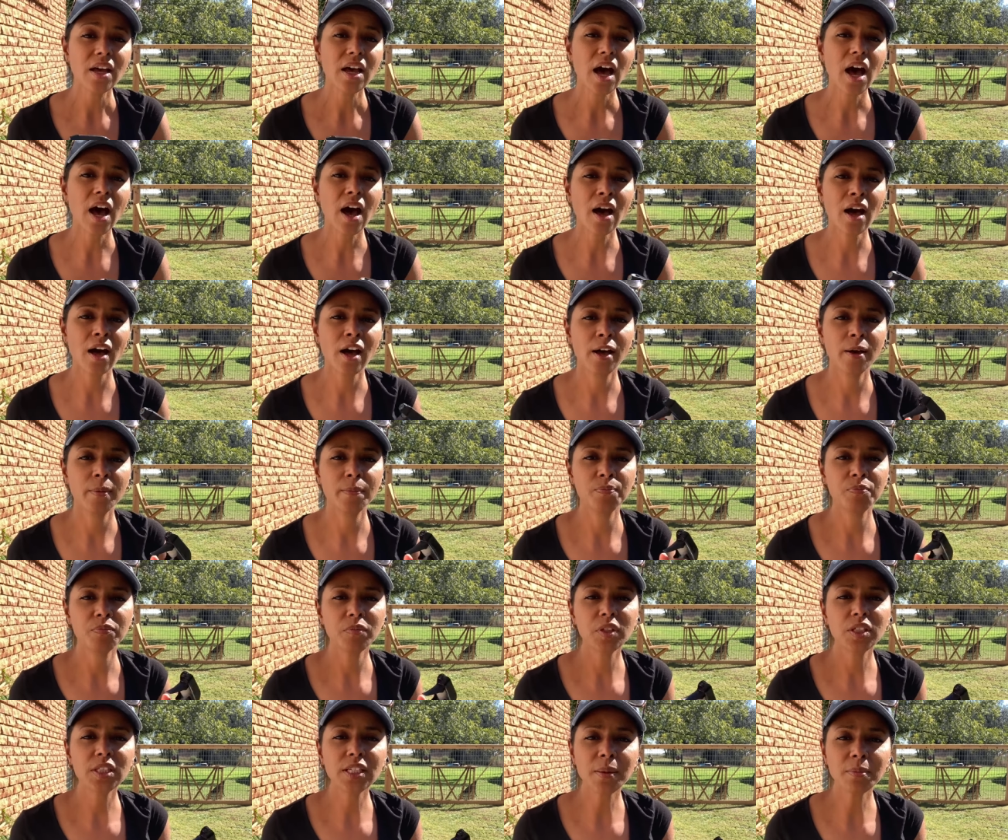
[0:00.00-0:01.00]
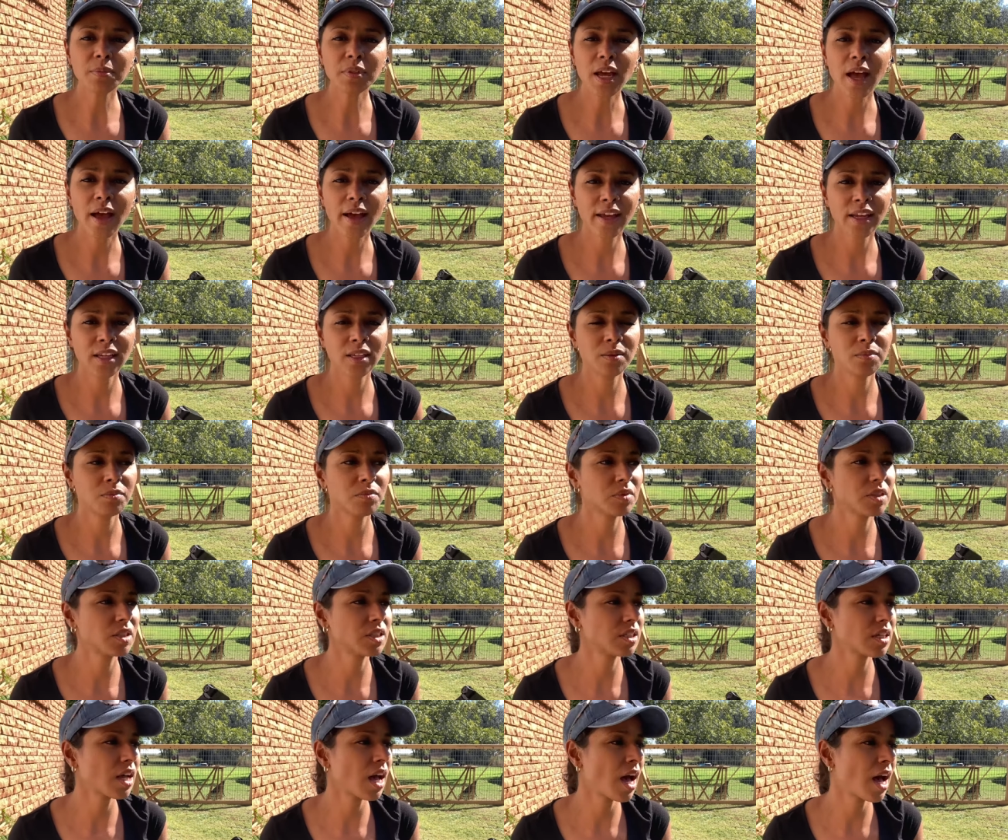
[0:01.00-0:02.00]
Um, sometimes
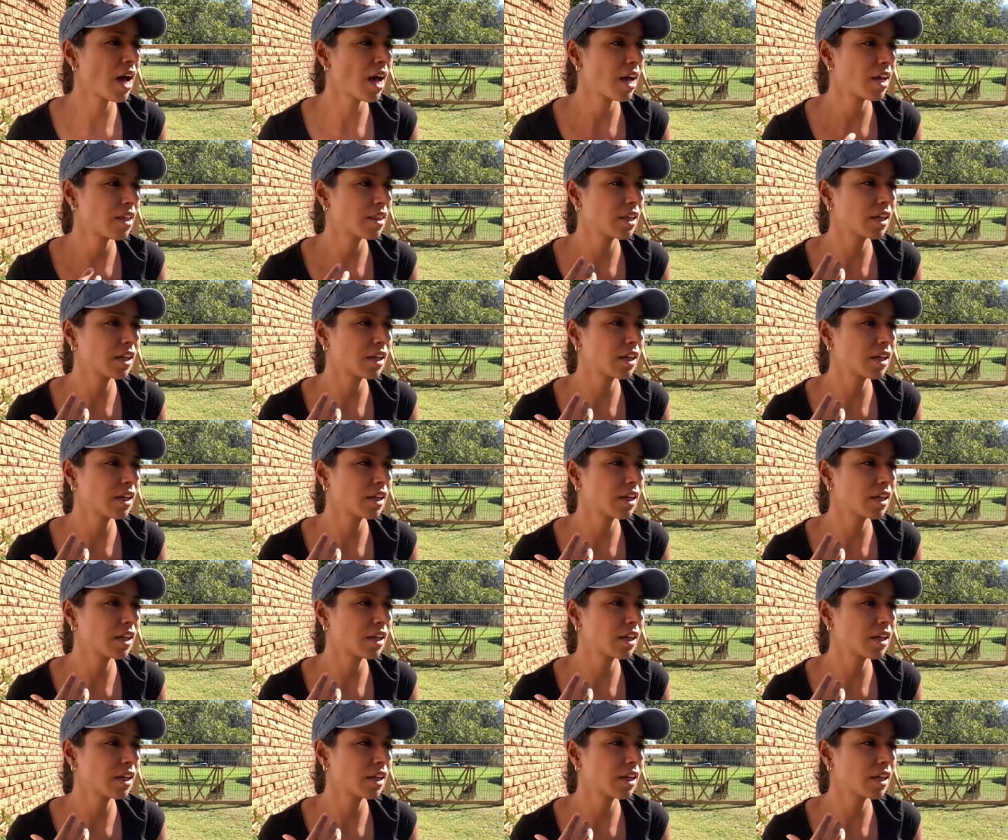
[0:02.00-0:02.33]
uh,